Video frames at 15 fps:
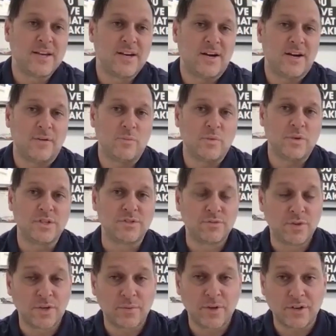which has
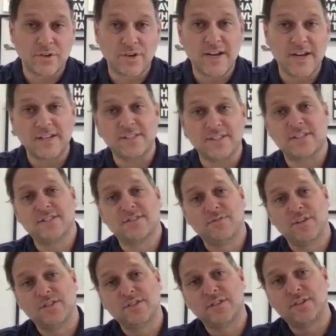really been great because
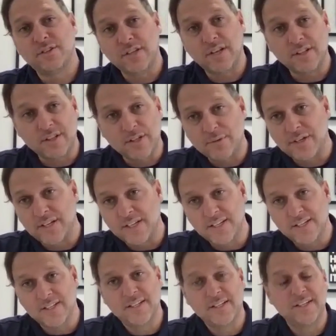it's literally
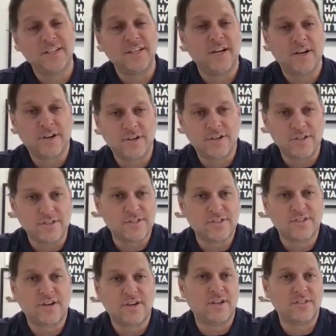eliminated any
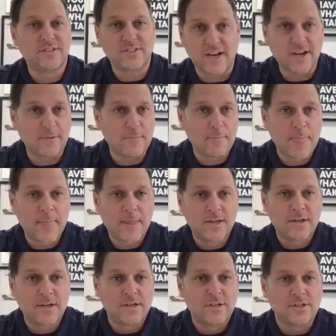errors on site.
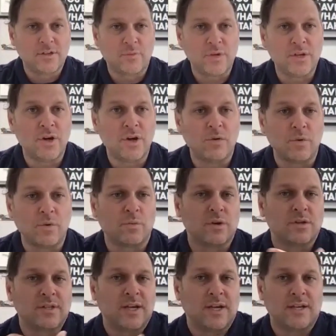So we know when
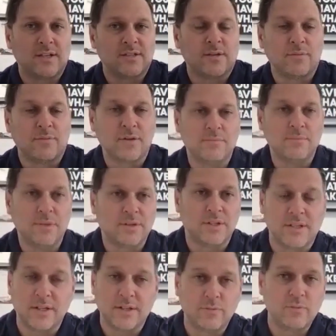we're taking something and
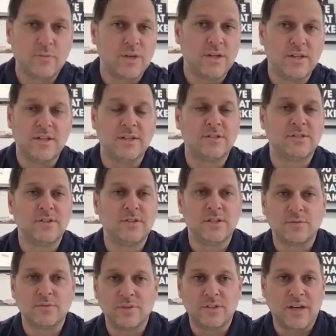building it, it's
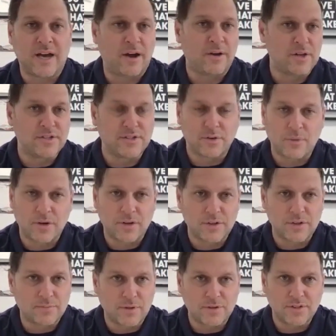the outlets are where they're
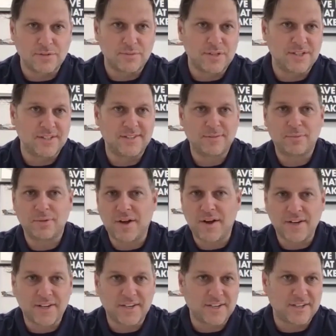supposed to be, the
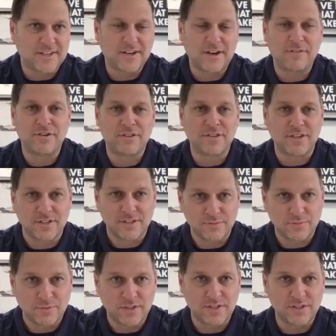blocking, everything
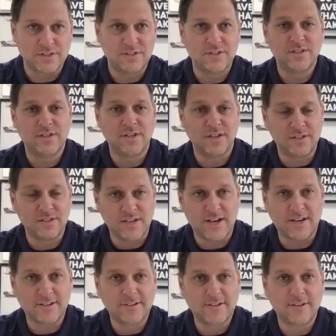is
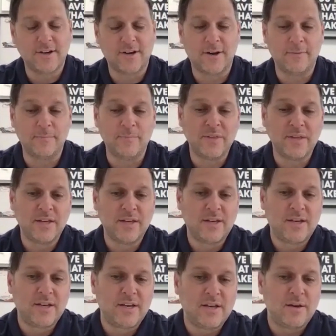exact.
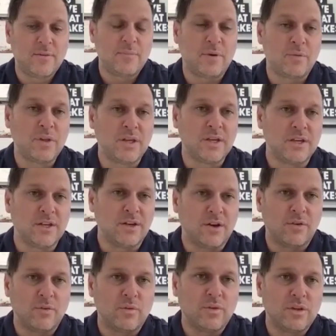But really, you
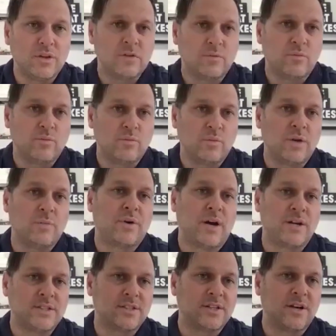know, when a
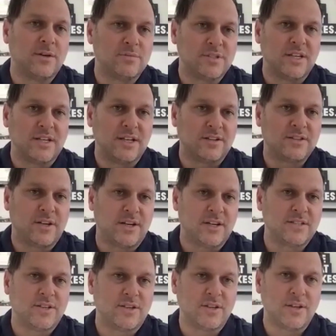project comes in, I'll kind
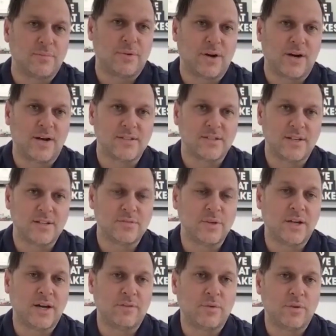of tell you the process.
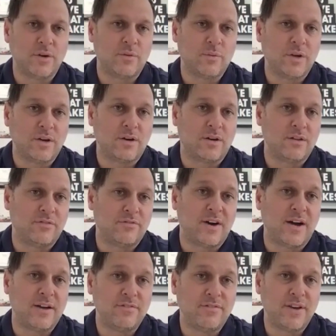We have what we call the
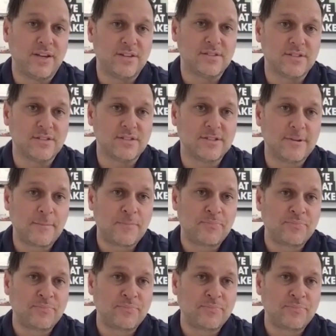5 phases.